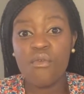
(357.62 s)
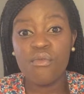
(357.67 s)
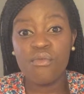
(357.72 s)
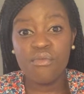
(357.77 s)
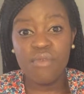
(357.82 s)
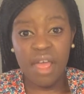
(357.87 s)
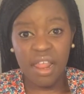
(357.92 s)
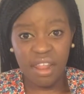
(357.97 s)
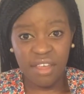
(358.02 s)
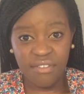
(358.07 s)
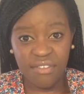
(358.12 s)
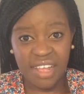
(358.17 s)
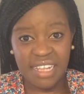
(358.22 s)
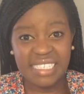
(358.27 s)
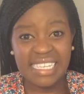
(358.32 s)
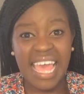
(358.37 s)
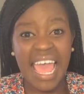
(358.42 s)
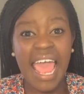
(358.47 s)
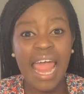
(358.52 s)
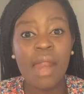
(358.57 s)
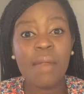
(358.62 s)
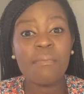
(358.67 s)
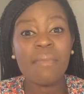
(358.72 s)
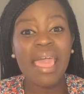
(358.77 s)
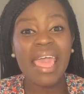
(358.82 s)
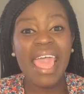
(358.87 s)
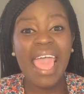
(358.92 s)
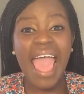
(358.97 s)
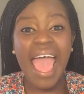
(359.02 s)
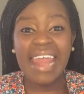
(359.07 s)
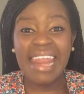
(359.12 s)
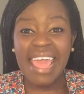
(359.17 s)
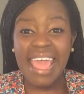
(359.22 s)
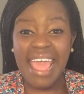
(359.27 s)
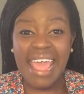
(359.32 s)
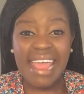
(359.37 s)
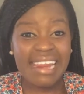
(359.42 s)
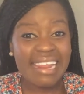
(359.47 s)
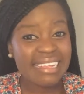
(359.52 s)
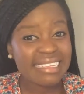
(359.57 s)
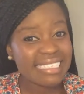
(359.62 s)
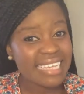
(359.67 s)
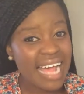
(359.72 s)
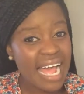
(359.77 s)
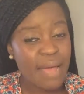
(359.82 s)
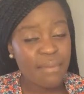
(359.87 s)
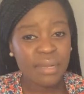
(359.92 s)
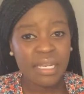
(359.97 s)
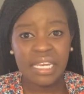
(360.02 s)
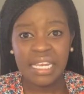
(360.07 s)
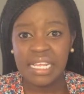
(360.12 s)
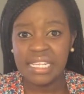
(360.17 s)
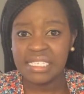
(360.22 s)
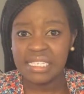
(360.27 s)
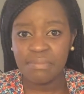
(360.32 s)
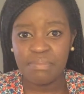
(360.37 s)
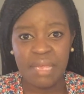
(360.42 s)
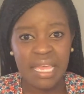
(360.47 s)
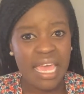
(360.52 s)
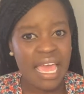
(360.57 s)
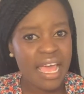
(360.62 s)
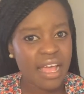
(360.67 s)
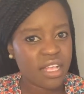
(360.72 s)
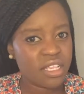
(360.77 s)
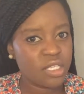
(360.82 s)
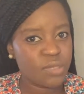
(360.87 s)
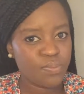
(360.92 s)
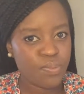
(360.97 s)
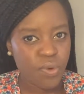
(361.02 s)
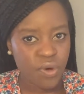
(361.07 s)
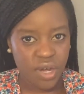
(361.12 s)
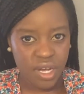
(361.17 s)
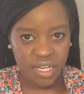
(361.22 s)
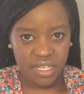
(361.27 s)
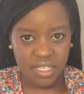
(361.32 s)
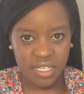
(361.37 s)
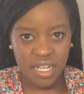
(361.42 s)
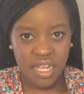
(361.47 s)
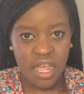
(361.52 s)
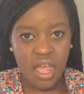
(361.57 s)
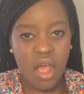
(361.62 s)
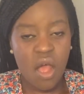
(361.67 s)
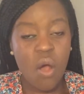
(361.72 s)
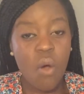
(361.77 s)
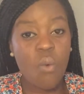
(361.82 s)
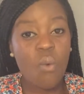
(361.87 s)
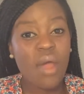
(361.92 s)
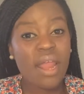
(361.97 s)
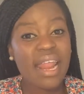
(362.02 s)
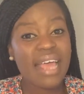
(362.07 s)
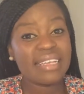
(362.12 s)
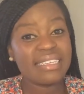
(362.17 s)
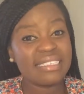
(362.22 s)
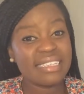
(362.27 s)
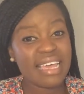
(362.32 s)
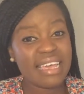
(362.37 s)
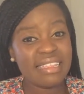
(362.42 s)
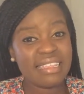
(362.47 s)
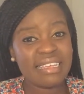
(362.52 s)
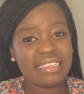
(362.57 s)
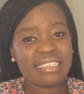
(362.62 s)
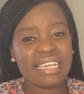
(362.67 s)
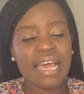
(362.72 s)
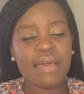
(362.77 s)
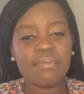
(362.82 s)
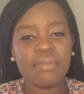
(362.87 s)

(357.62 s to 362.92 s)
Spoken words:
relevant and may at any time need to be exported. When I say this, I